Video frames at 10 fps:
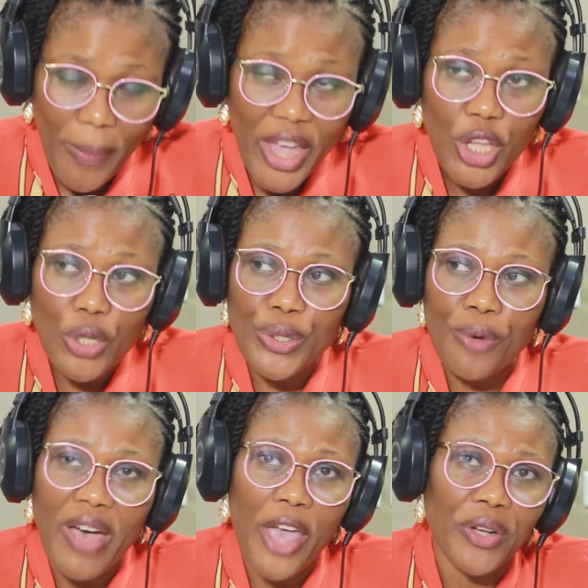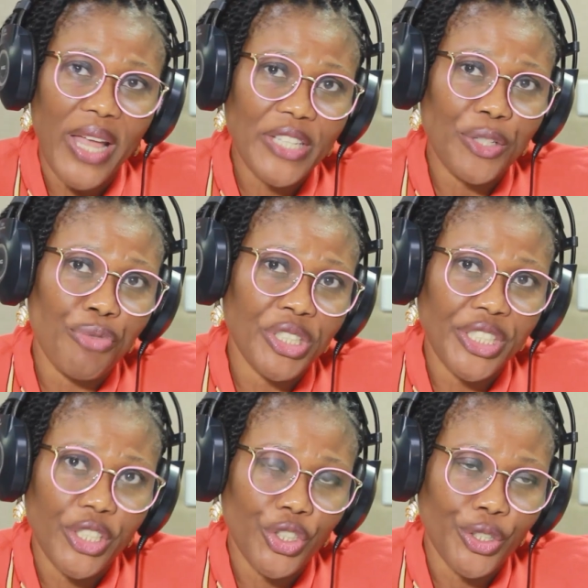we make use of ionizing
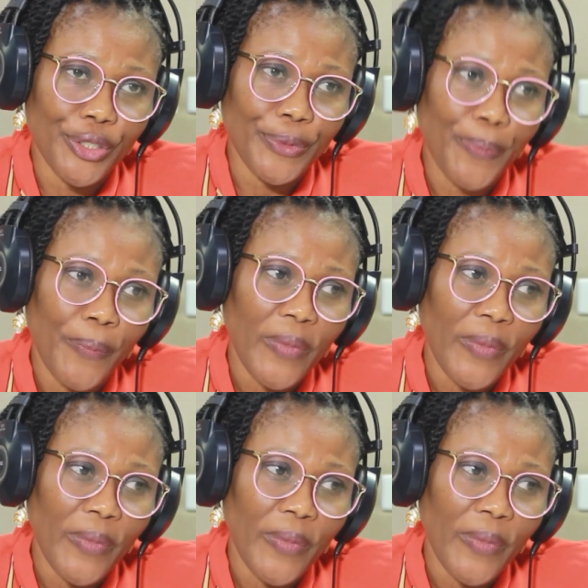radiation.